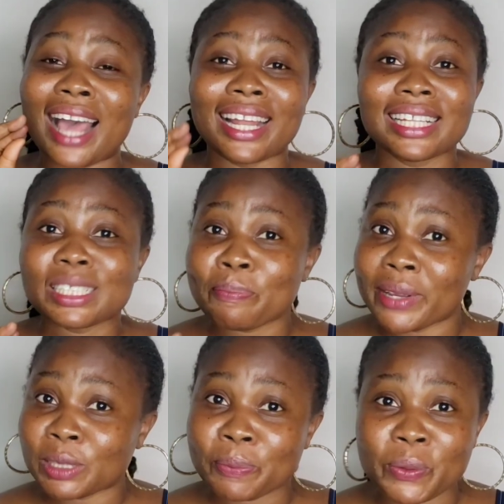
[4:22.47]
an
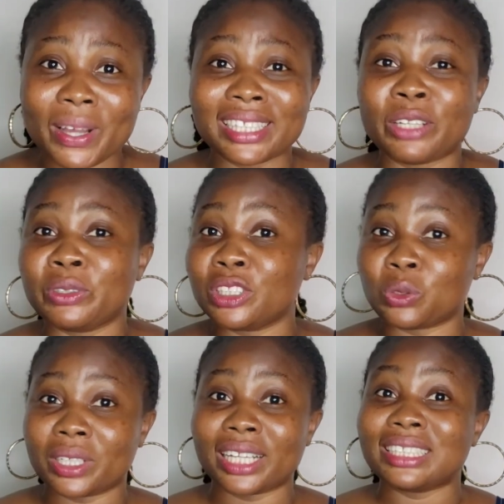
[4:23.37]
antiperspirant that you need
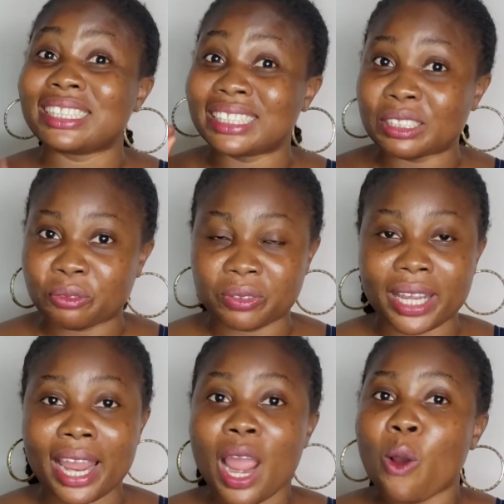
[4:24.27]
to get. This
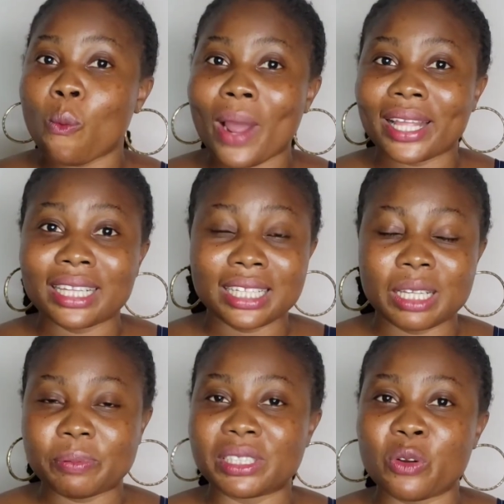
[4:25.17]
Nivea whitening
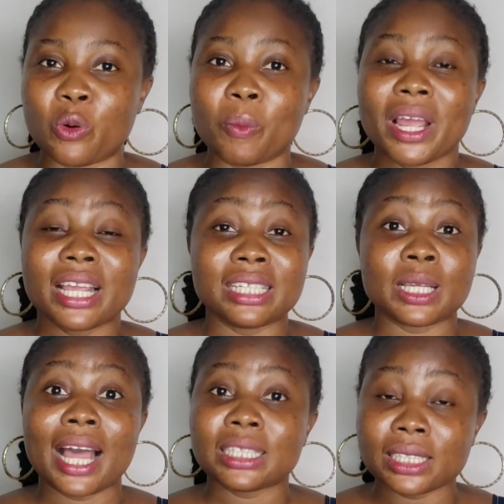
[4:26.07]
deep serum is
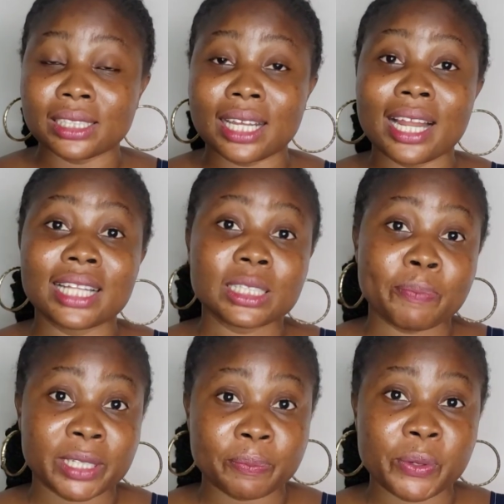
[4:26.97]
an
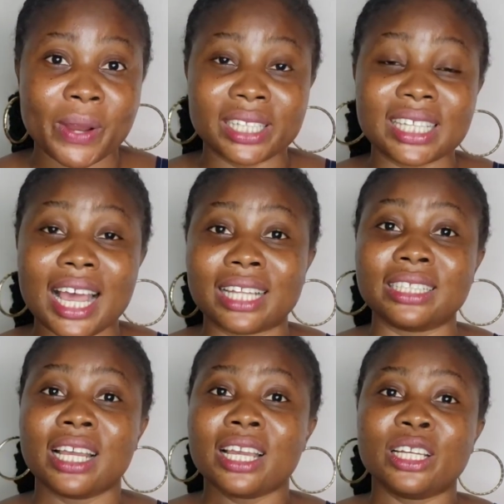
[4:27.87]
antiperspirant
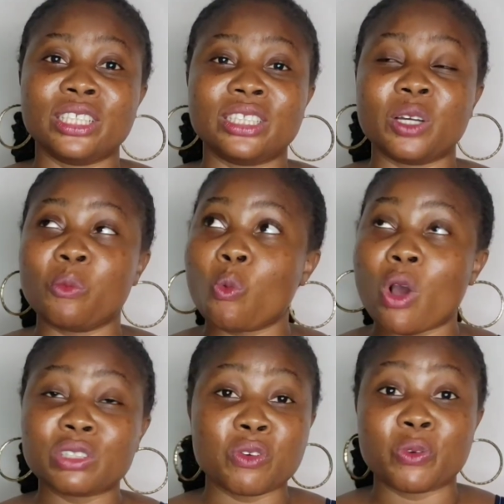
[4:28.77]
and it
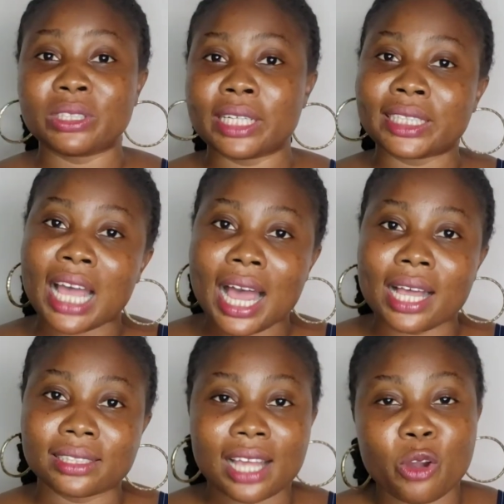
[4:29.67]
works for 48
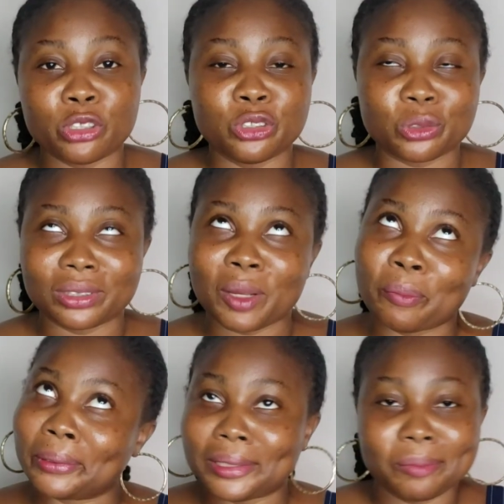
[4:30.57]
hours according to
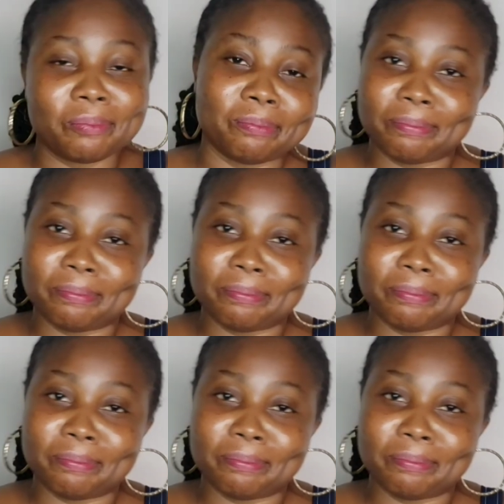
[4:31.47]
them, but